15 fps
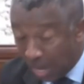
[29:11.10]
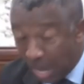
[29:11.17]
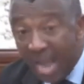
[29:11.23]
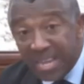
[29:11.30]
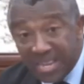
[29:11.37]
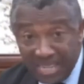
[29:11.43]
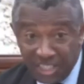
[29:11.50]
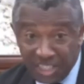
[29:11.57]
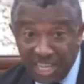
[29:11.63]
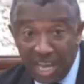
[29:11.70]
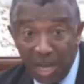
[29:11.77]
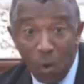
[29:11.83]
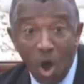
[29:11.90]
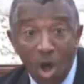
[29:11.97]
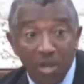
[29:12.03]
I can
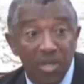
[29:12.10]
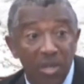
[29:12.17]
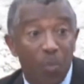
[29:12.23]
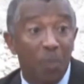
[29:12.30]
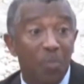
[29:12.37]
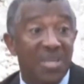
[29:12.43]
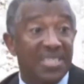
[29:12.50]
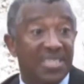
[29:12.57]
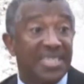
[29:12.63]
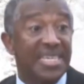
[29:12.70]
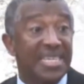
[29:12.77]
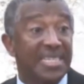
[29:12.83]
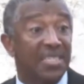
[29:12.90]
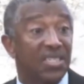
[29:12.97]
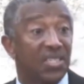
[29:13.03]
say what the public
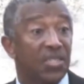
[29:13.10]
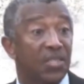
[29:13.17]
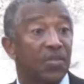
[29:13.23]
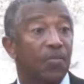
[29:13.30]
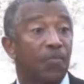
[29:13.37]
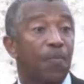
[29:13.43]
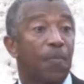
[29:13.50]
sees.